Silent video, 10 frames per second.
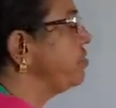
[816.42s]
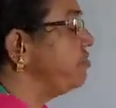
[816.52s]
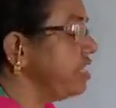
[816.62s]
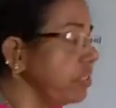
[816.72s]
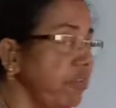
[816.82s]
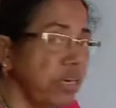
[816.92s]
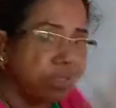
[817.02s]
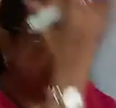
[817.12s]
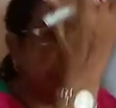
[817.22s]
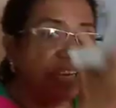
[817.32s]
which
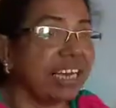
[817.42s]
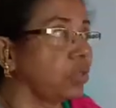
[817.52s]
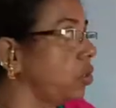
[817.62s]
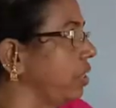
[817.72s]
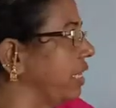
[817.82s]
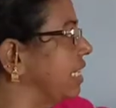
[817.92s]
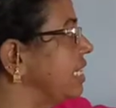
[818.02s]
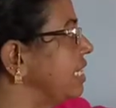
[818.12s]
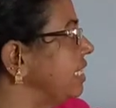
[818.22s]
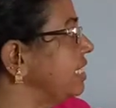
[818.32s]
velocity we are throwing,
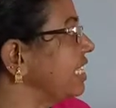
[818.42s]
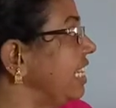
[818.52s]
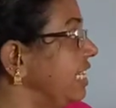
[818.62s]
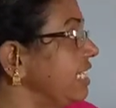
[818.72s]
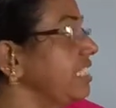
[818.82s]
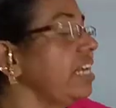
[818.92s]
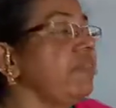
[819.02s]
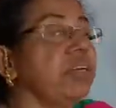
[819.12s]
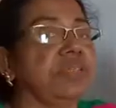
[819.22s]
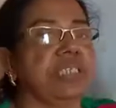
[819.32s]
this initial
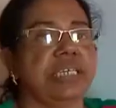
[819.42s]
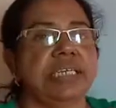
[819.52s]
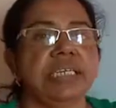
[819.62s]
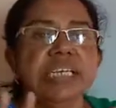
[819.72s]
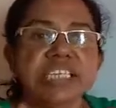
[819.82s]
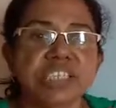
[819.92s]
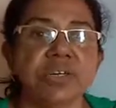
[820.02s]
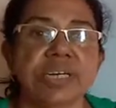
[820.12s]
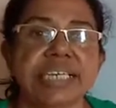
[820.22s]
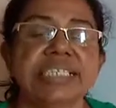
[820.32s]
velocity is
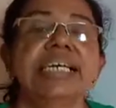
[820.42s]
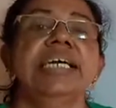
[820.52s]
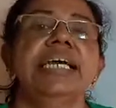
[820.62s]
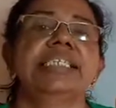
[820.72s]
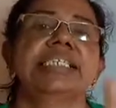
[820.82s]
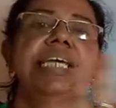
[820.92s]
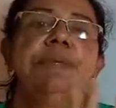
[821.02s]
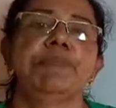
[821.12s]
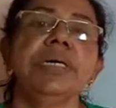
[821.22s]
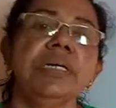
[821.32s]
known as
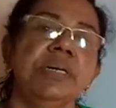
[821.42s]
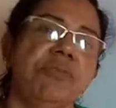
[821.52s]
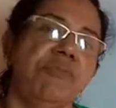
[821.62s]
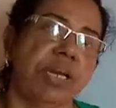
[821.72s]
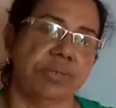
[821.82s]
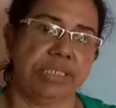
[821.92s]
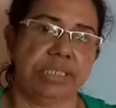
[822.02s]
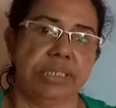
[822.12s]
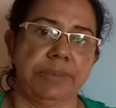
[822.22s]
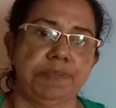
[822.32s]
escape
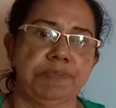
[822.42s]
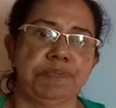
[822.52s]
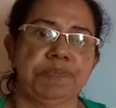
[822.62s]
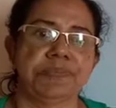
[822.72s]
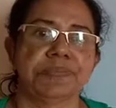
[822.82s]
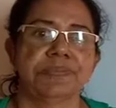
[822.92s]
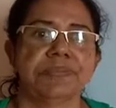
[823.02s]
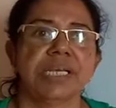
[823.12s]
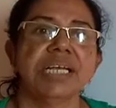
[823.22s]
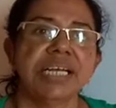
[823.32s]
velocity.
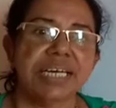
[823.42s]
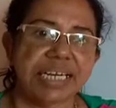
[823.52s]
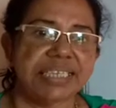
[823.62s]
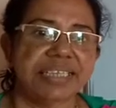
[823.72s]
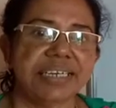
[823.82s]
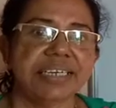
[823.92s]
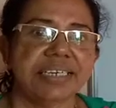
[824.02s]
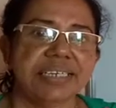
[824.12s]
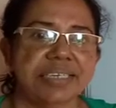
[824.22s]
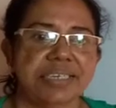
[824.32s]
I think
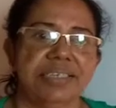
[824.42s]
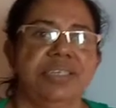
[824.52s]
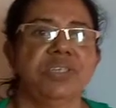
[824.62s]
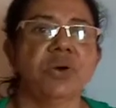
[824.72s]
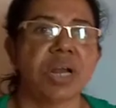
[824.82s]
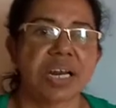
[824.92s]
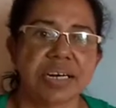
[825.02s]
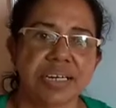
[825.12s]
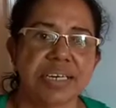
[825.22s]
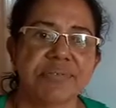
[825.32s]
you all are
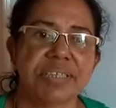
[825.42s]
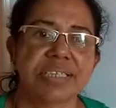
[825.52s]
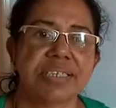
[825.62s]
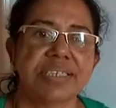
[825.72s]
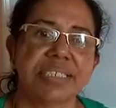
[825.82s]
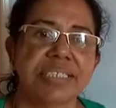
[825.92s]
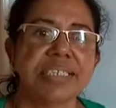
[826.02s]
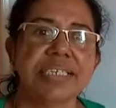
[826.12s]
clear with this